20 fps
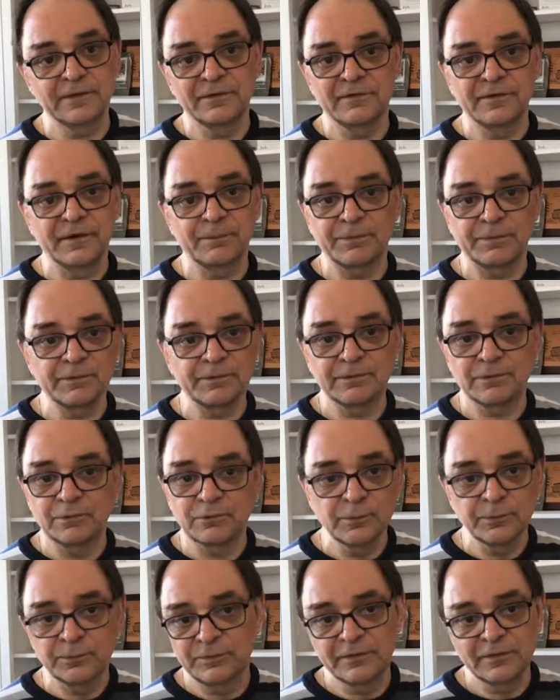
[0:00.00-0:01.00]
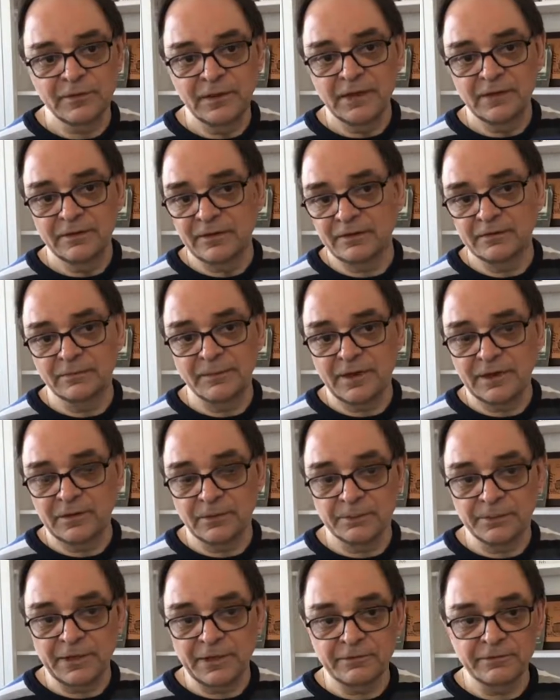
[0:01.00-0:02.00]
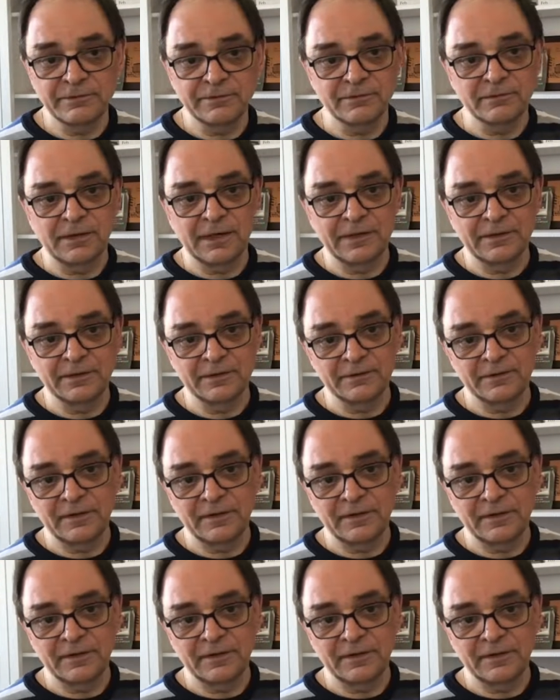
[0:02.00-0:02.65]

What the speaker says: separate rooms. That's my comparison, right?